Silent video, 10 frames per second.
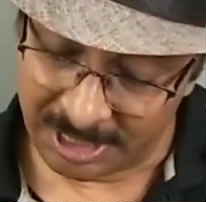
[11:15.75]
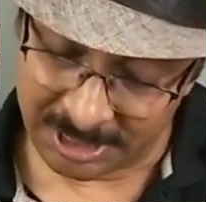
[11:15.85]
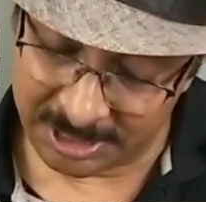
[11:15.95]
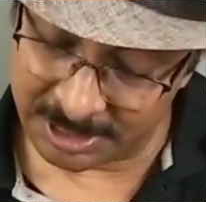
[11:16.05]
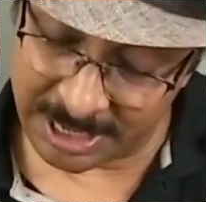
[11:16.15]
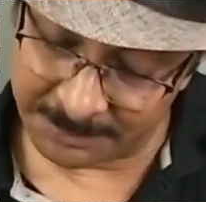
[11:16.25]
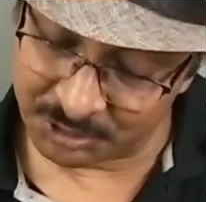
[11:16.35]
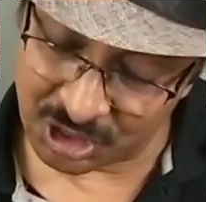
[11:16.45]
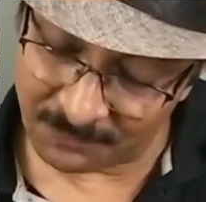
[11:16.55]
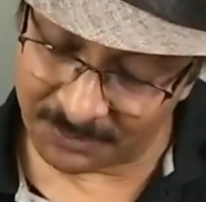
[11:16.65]
Here I'm
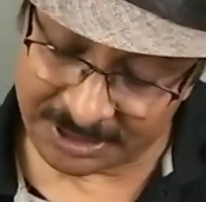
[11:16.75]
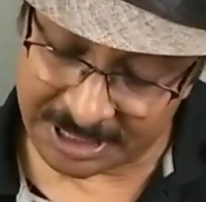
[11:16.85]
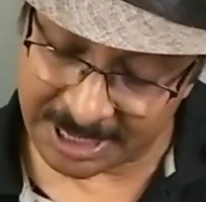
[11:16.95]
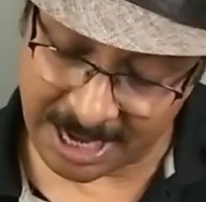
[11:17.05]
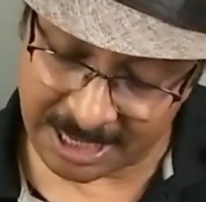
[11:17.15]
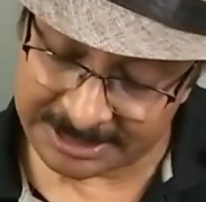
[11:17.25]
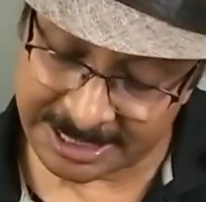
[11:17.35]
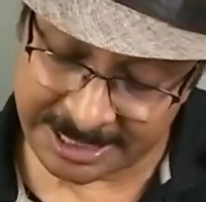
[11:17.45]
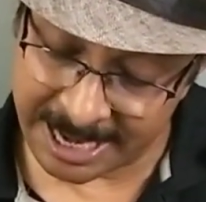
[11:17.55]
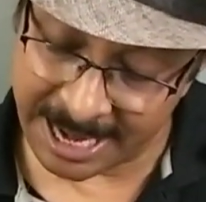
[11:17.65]
shuffling the cards,
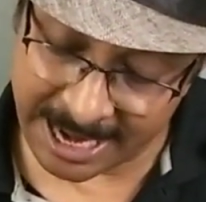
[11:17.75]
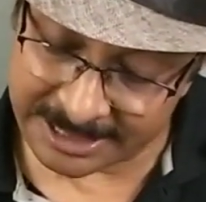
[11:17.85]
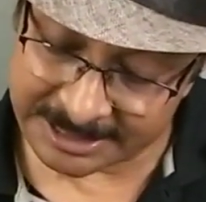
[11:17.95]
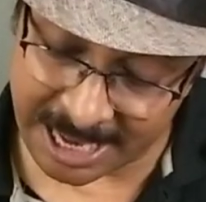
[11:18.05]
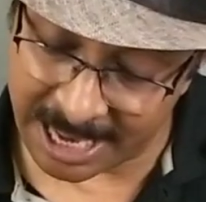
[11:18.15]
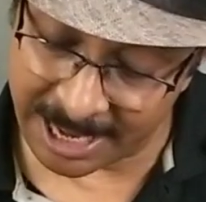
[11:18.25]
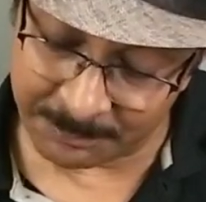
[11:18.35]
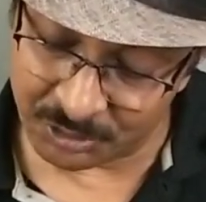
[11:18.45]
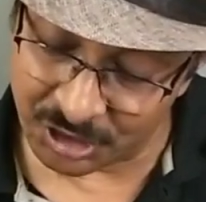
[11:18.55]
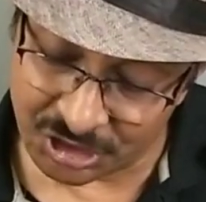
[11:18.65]
and as
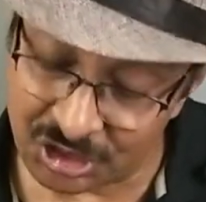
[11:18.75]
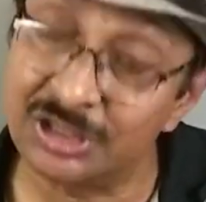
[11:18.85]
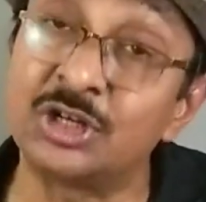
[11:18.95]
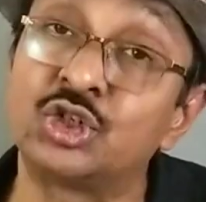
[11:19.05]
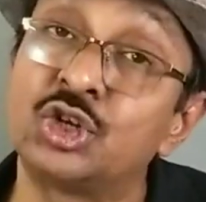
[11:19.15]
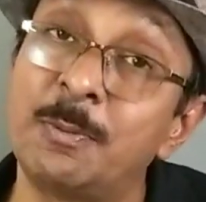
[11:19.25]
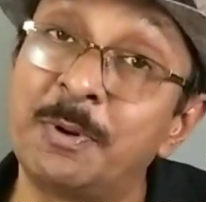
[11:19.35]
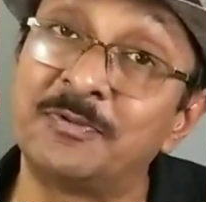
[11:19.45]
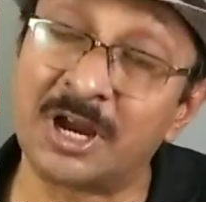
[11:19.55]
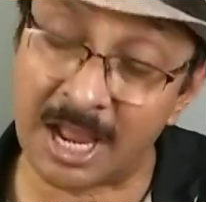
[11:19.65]
I'm reaching the top
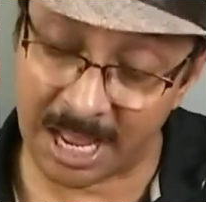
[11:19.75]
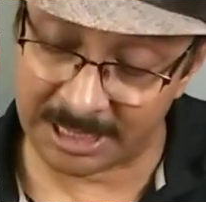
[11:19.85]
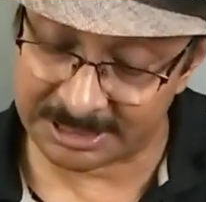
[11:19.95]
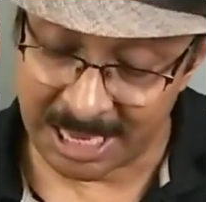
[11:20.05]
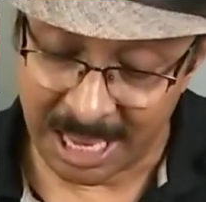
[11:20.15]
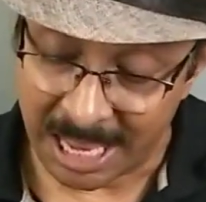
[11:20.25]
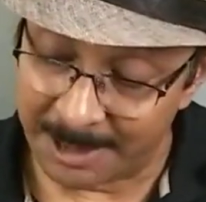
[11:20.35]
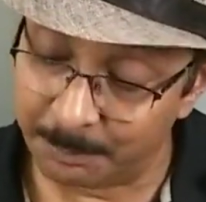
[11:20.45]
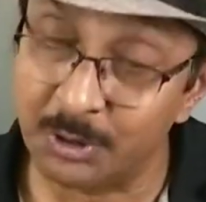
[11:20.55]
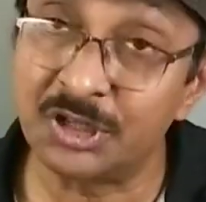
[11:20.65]
of the cards, I
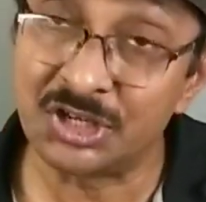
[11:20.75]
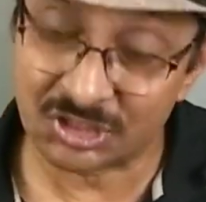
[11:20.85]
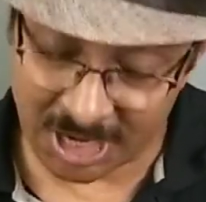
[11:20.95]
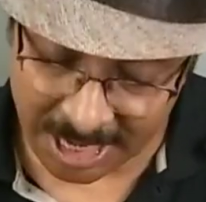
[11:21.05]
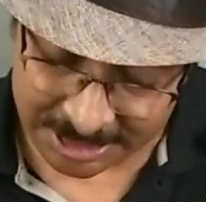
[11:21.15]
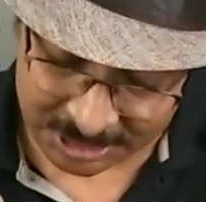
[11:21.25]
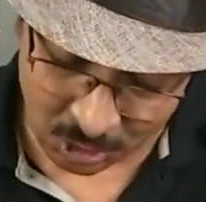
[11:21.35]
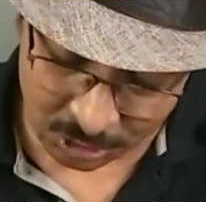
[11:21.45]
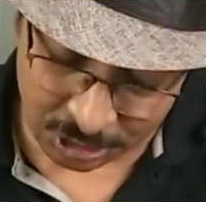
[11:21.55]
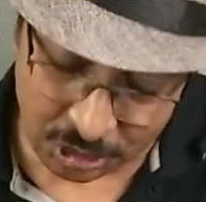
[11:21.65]
put these cards
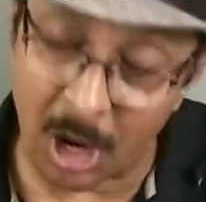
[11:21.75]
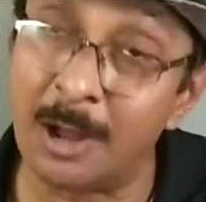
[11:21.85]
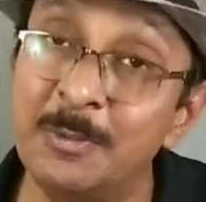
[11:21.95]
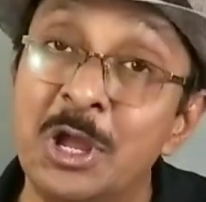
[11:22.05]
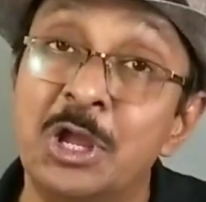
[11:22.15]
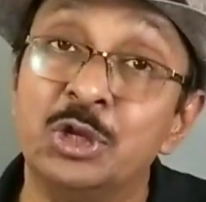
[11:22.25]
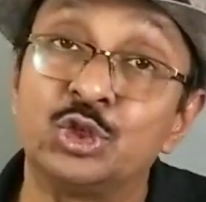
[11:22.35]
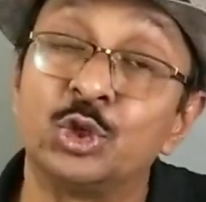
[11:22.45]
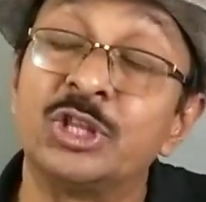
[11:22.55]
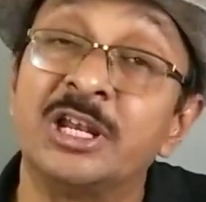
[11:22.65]
on the top
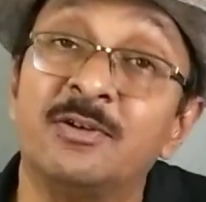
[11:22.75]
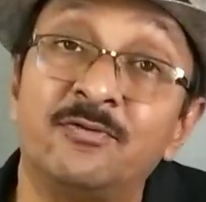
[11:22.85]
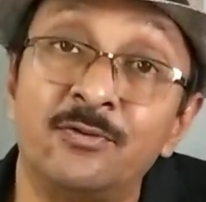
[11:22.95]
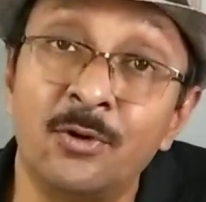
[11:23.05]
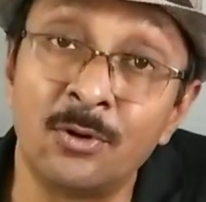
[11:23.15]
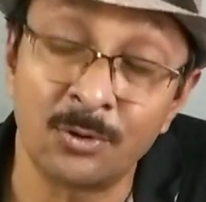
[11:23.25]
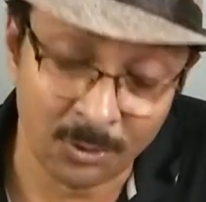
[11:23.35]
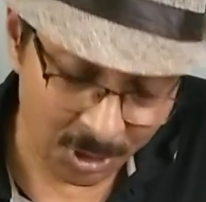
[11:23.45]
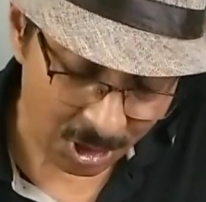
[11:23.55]
so that the 4